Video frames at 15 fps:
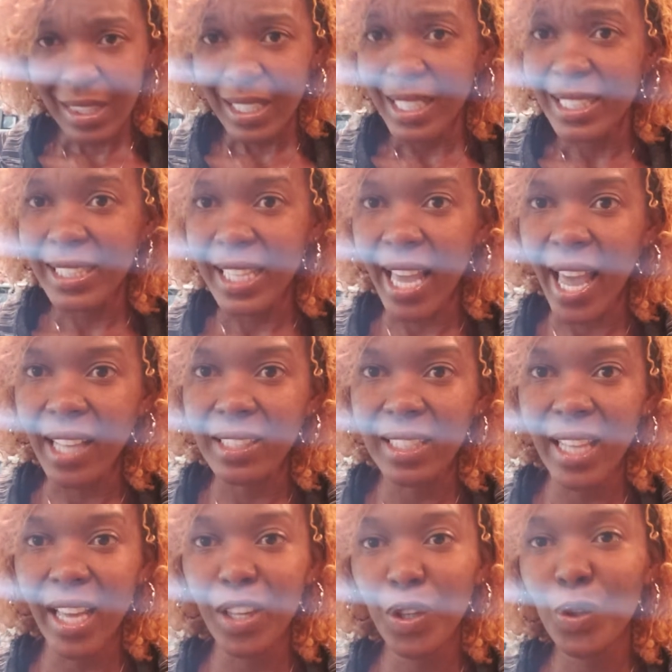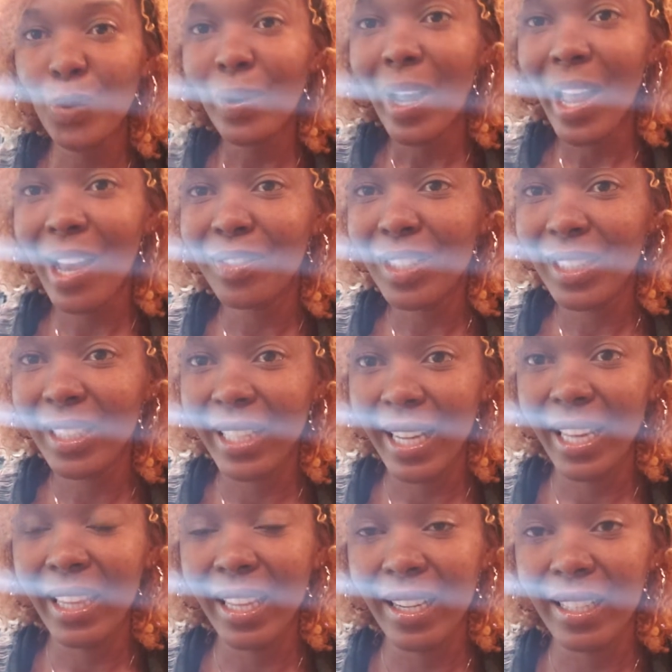attacks, that you don't have to
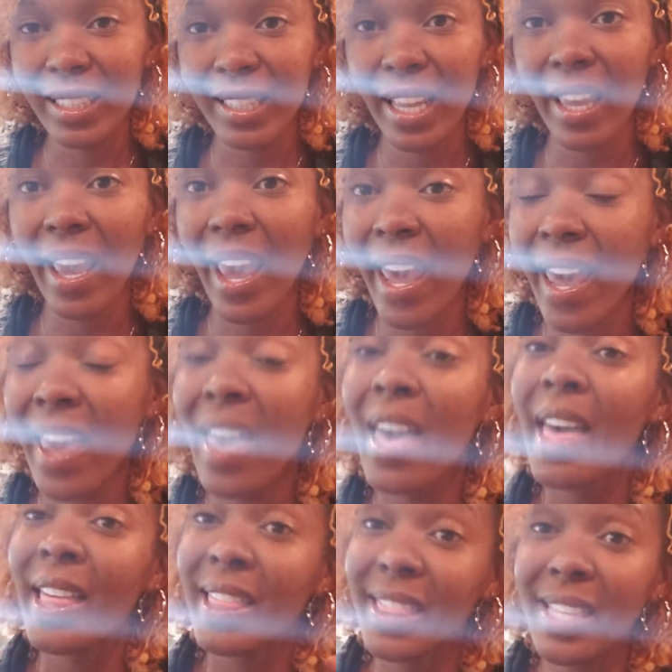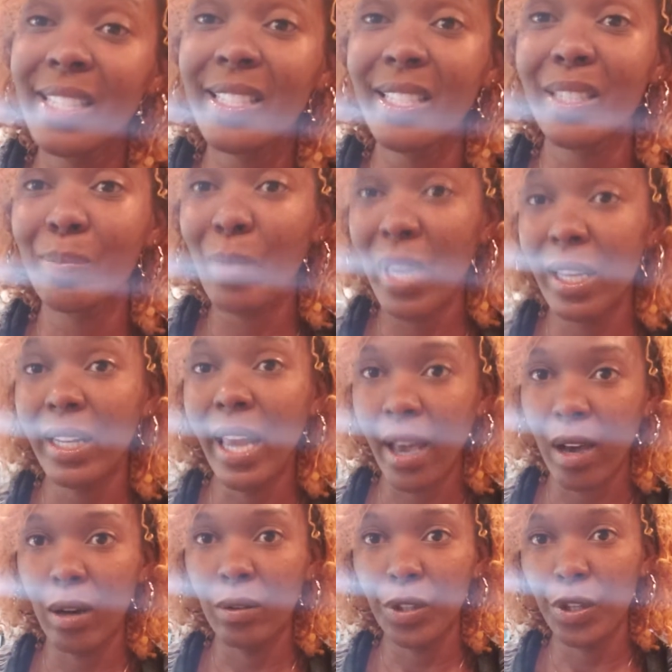lay there and say, hey, this is me
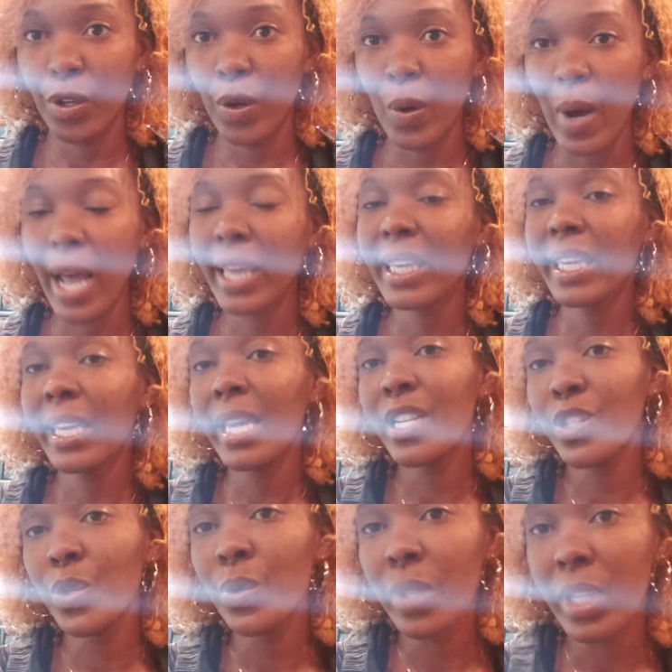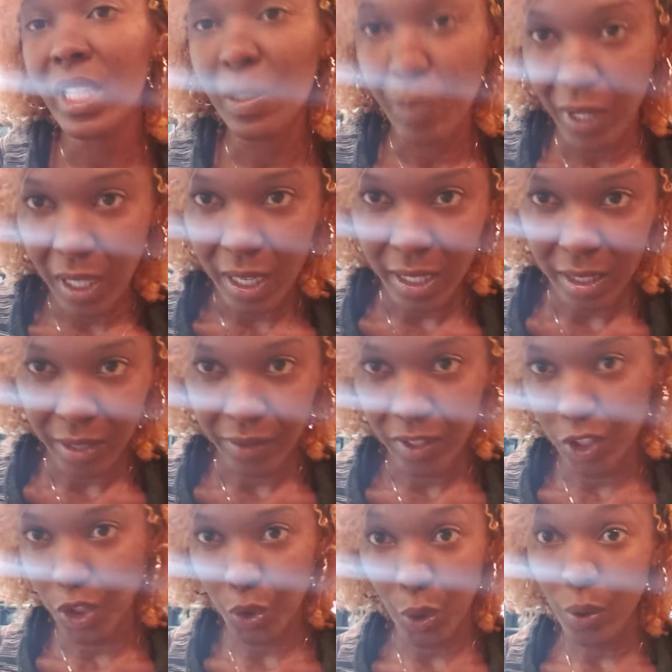now. I can't do this because of
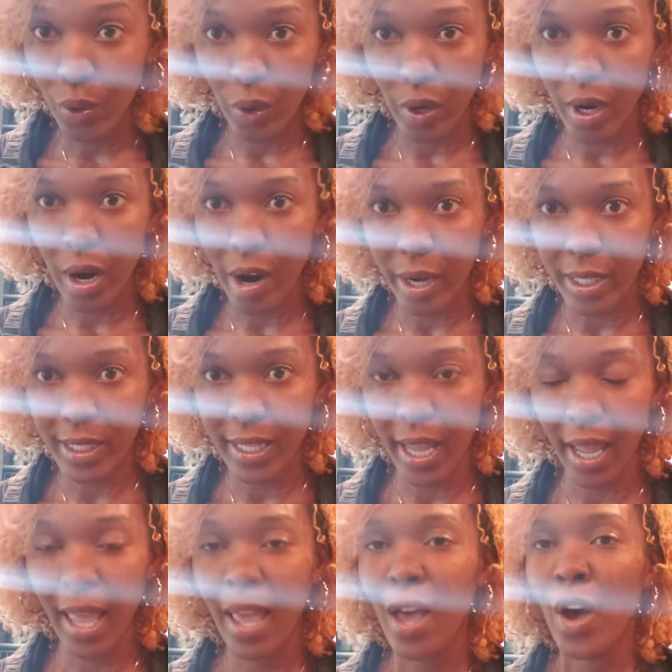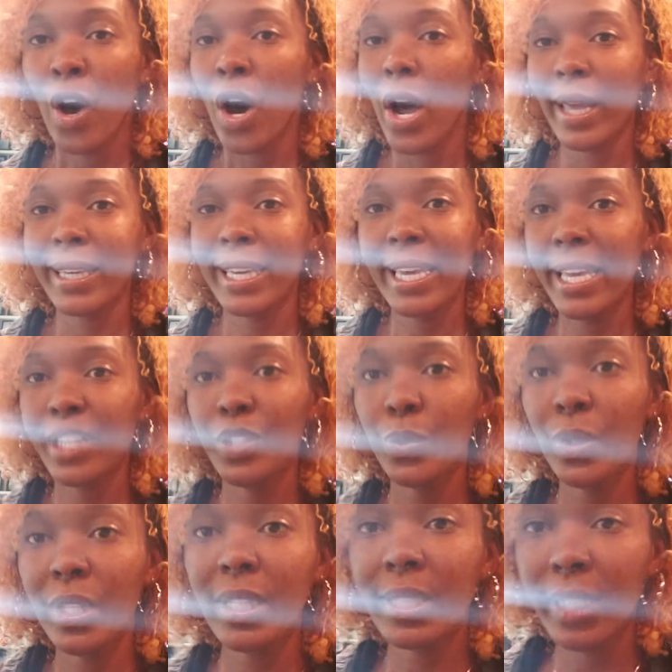a stroke or a heart attack. I can't
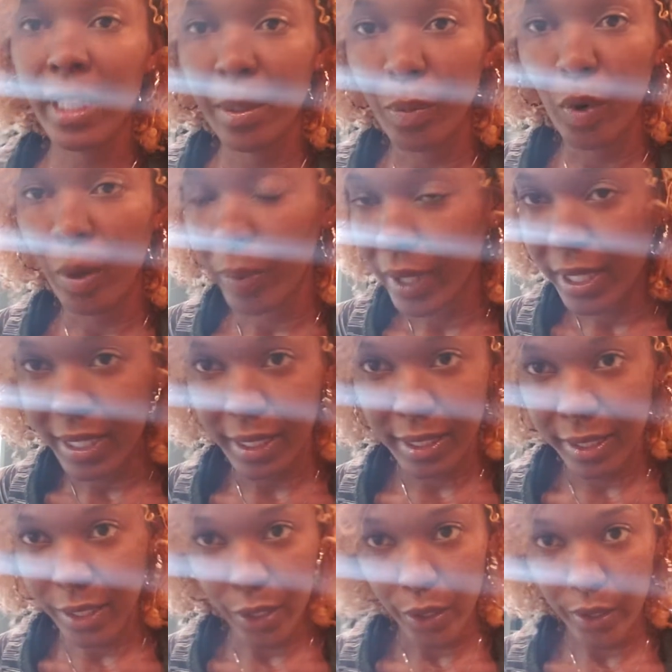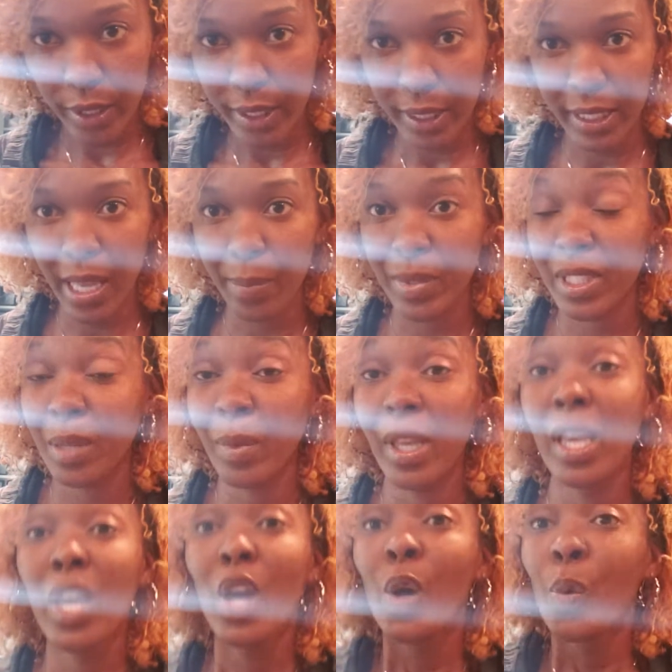do this anymore because, this has happened to me.
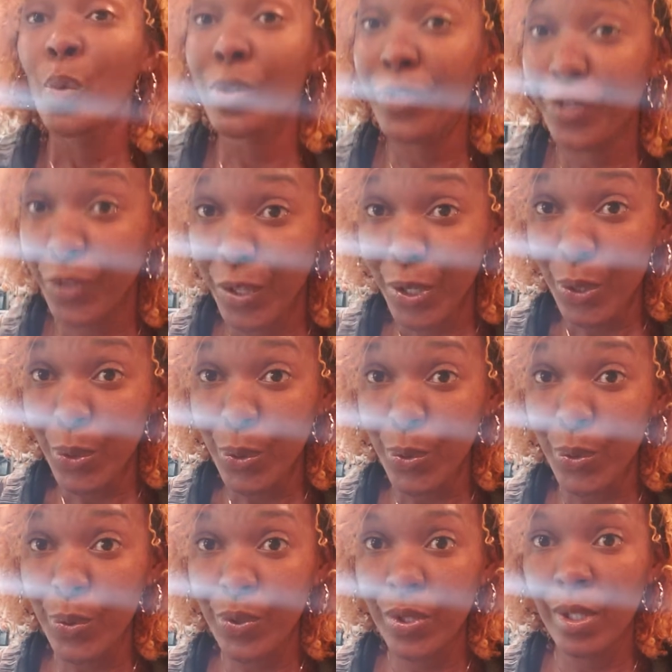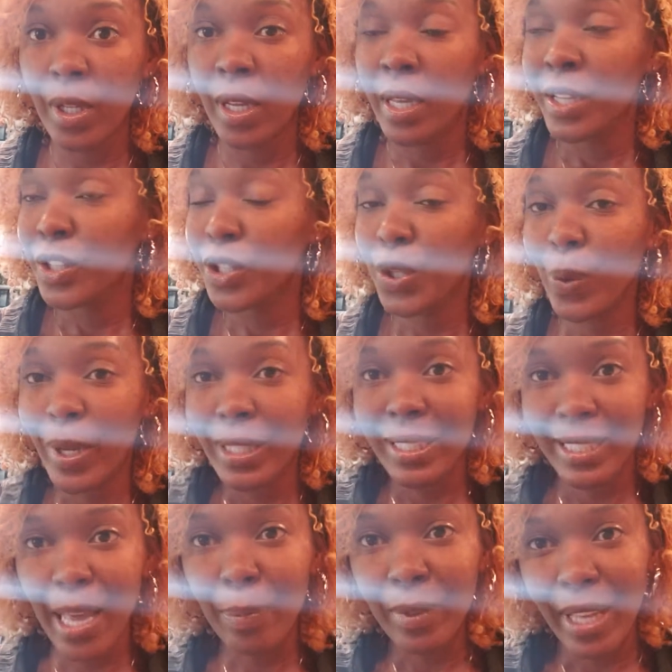Refuse to
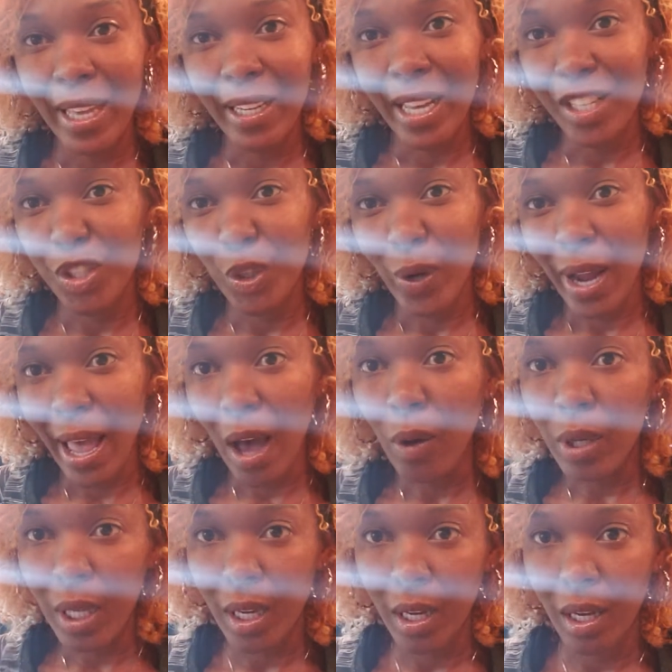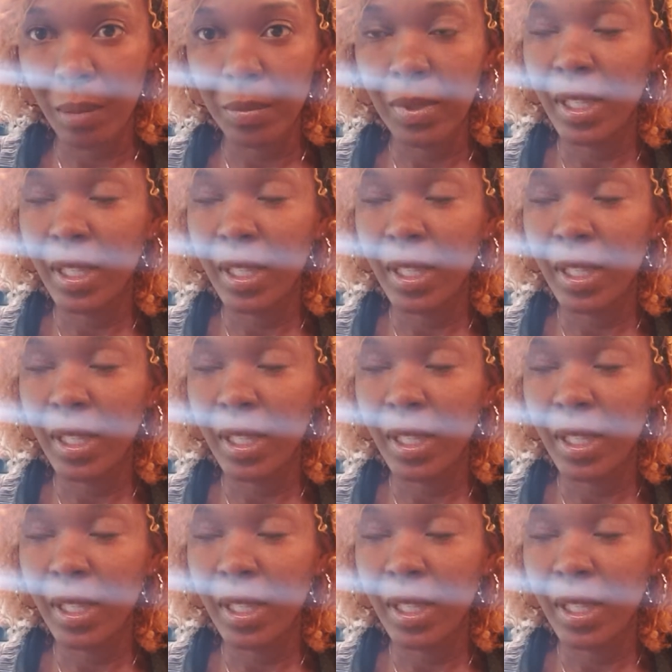accept that as your outcome